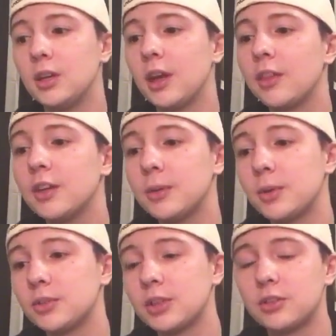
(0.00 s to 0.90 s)
Now that I'm
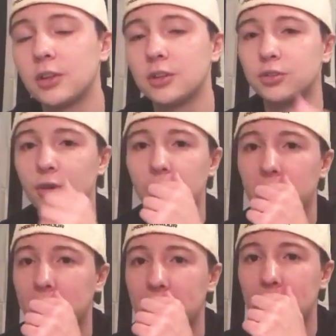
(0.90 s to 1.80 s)
on testosterone,
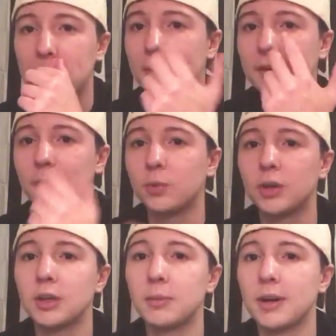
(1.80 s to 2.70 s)
like, I'm not even
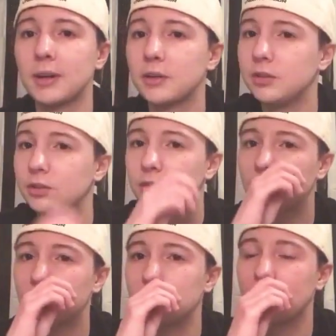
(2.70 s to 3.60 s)
worried about it. I don't even
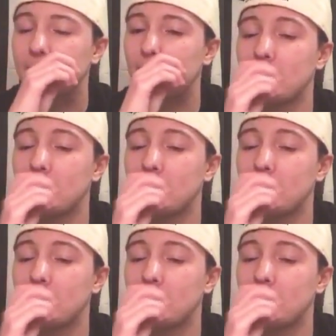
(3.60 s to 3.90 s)
stress about it.